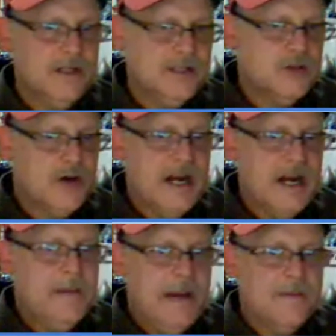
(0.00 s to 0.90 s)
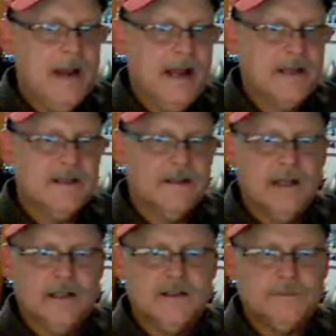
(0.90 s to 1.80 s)
and some trade paperbacks and
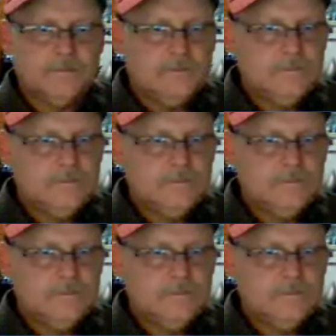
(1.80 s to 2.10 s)
things.